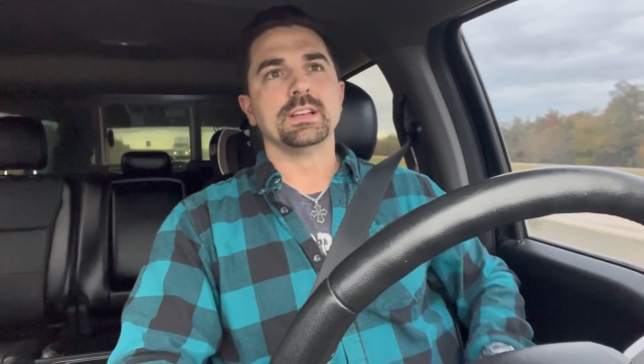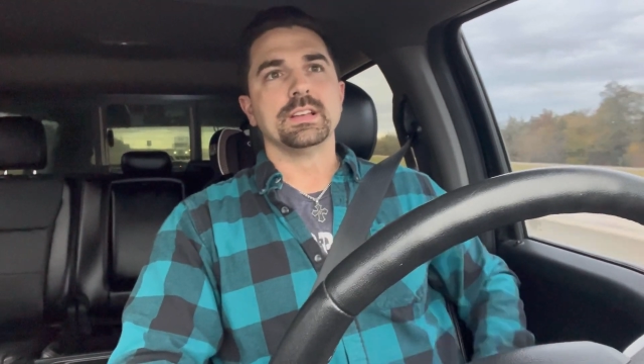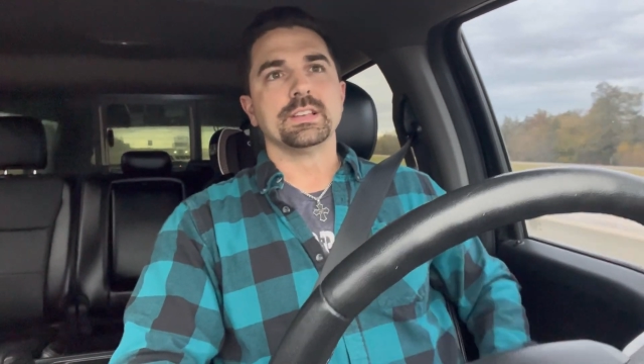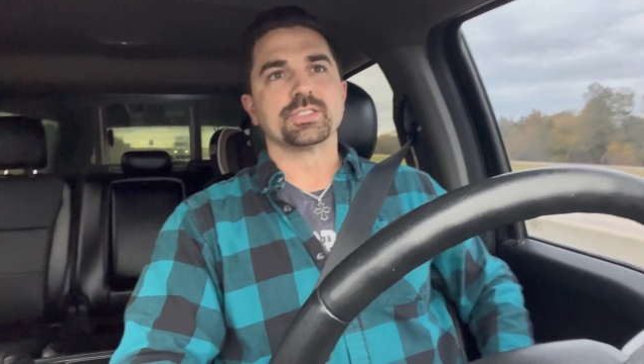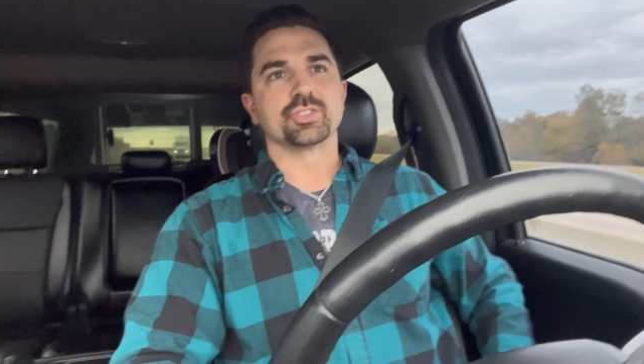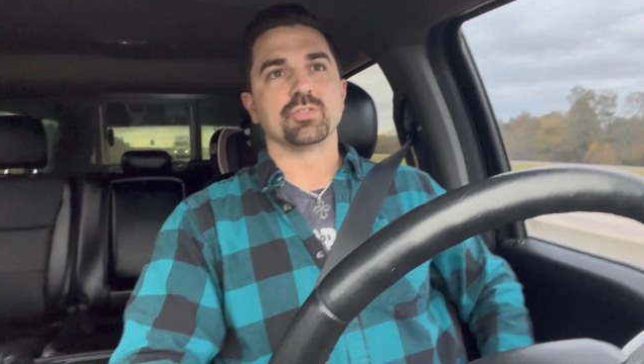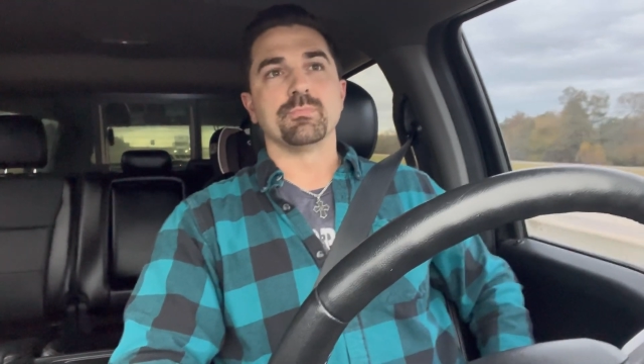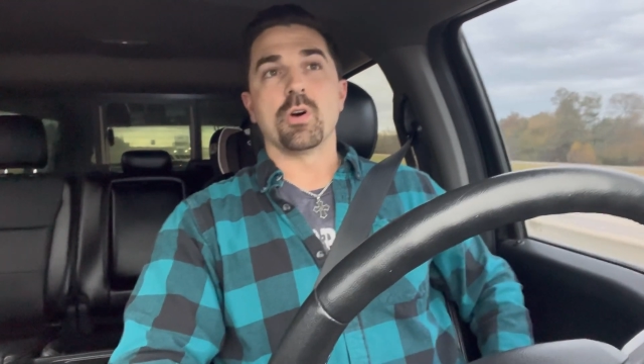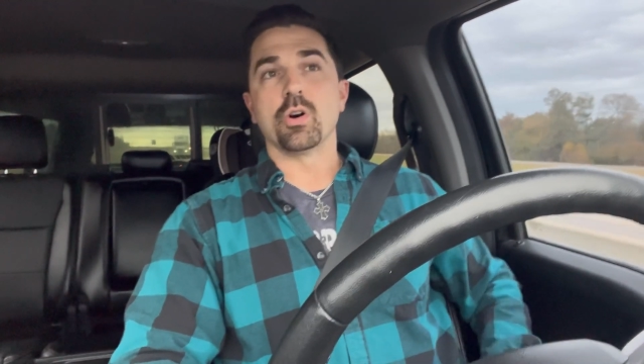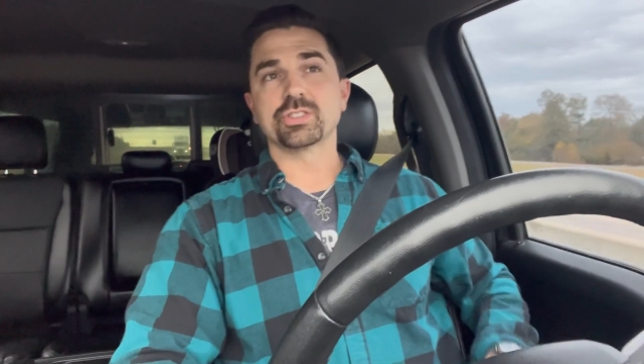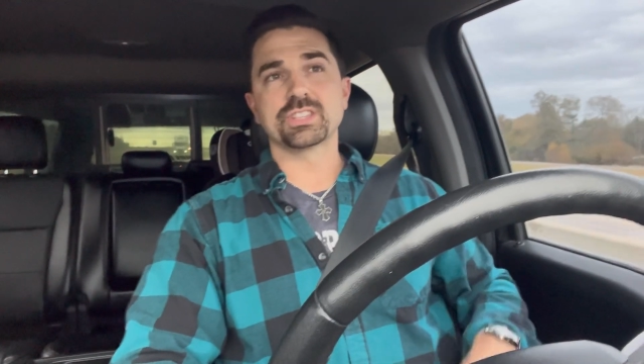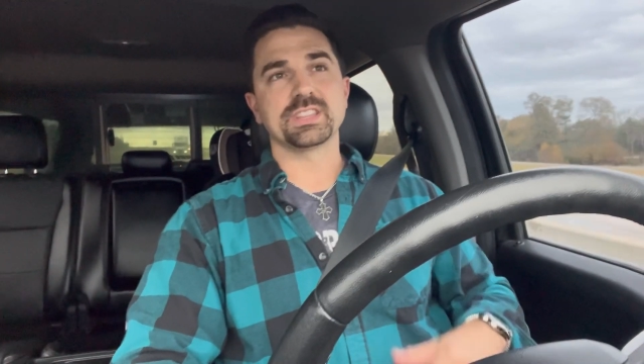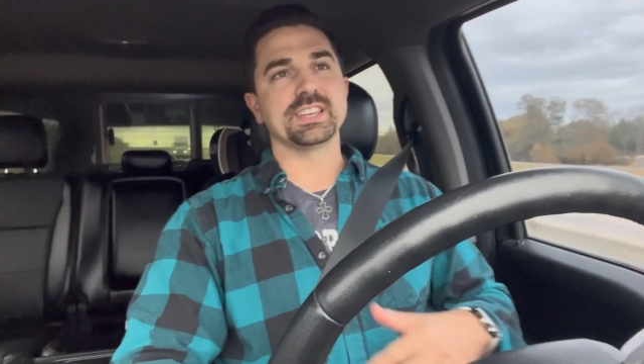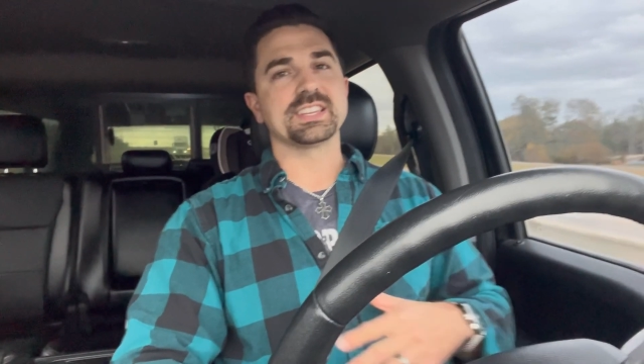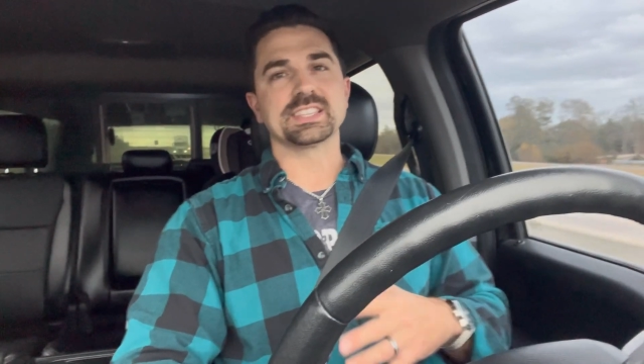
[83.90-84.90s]
So
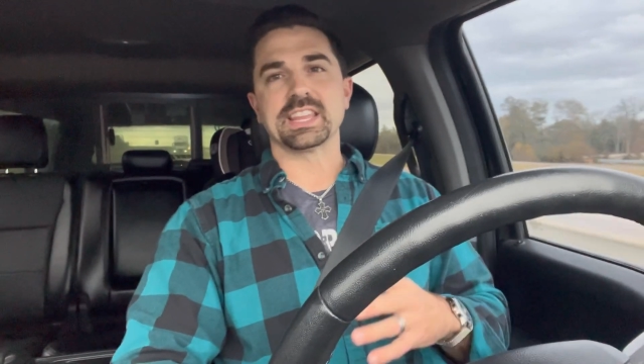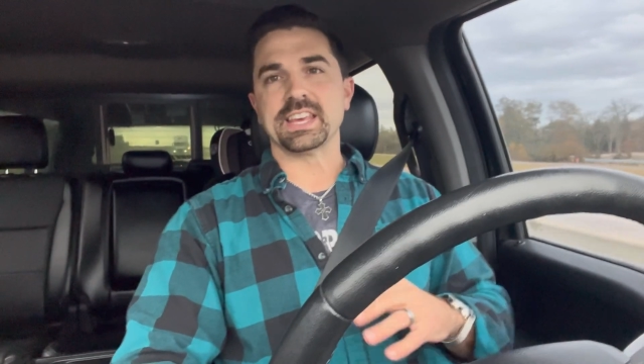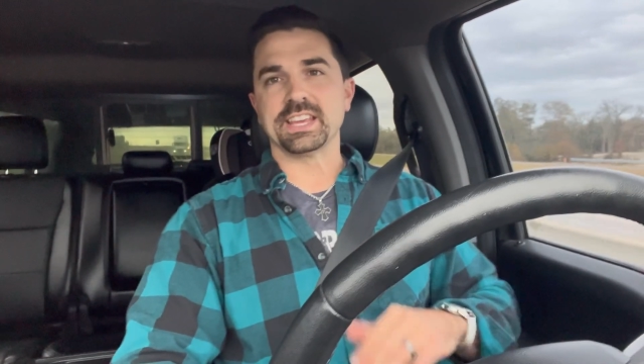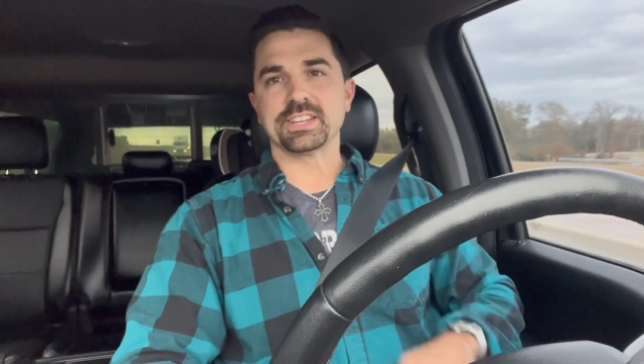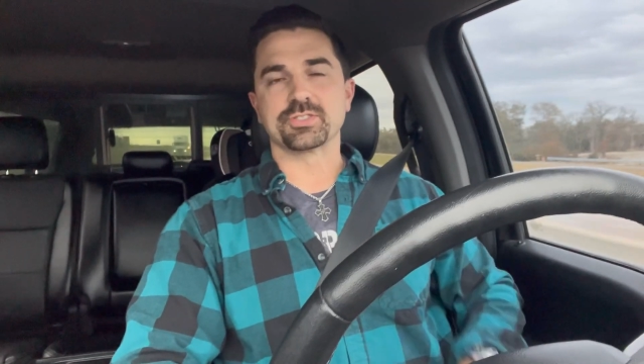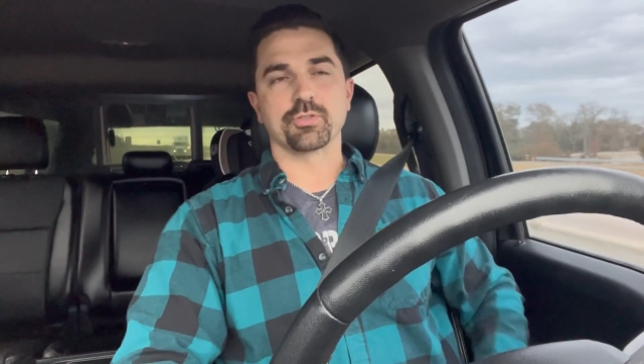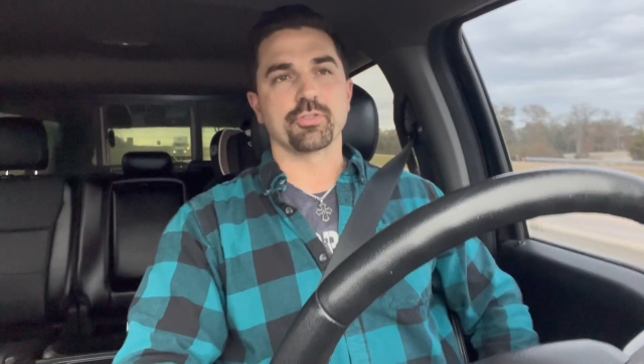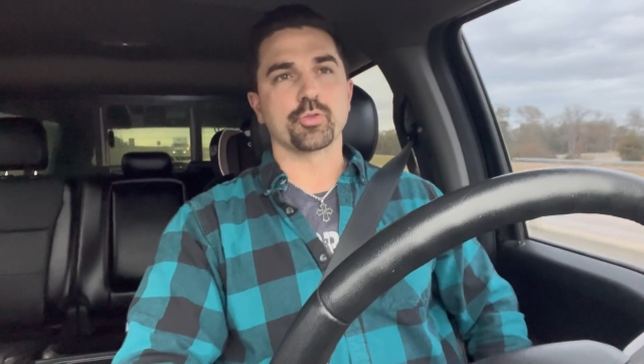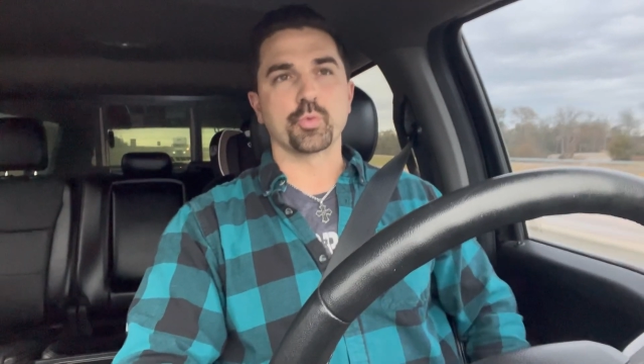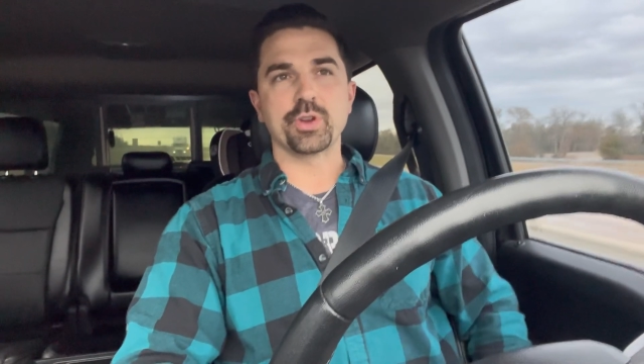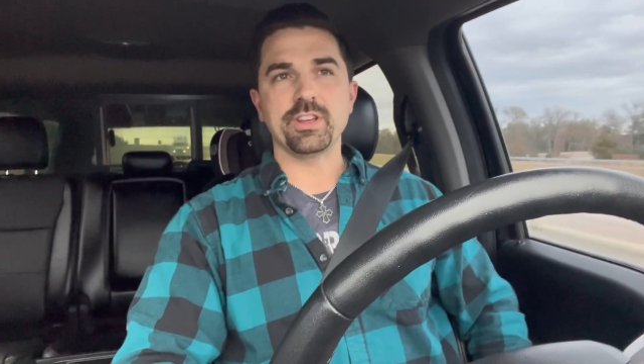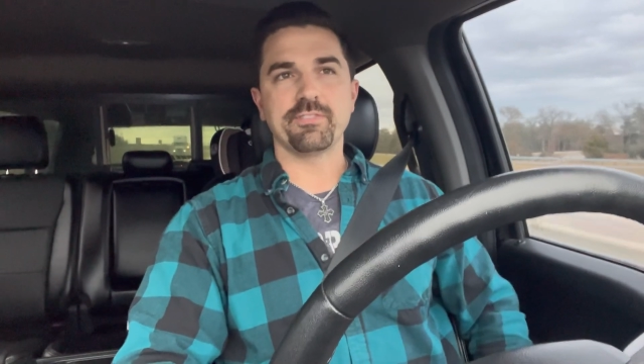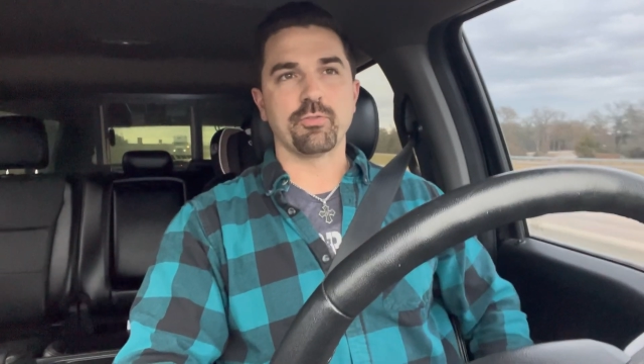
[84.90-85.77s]
most of these things are 3,